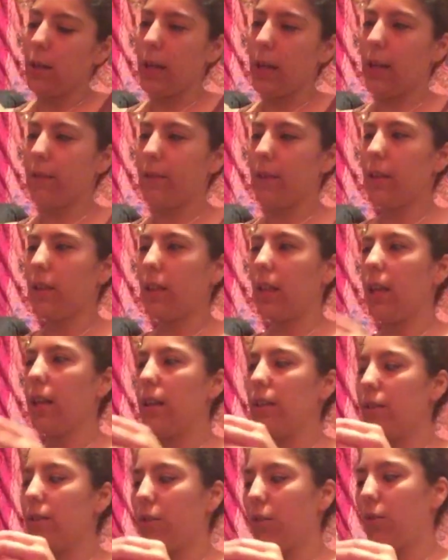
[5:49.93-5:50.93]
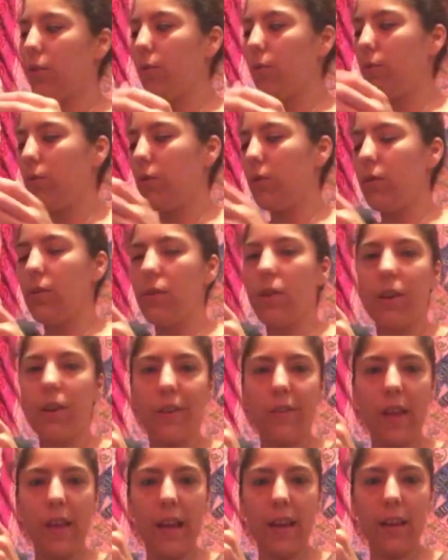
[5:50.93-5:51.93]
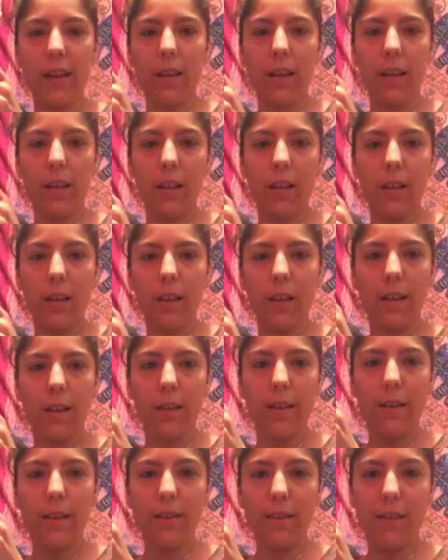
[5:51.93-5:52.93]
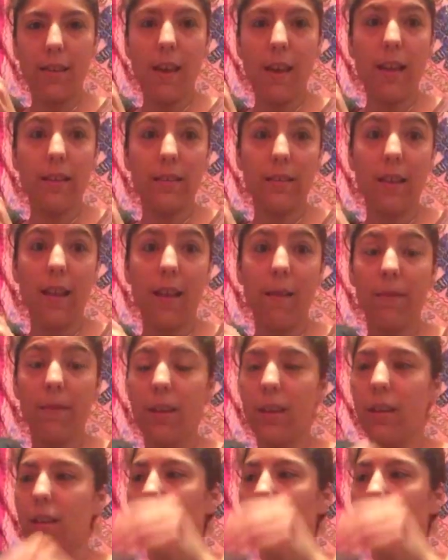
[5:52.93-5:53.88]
everything is you hear that? That's heavy.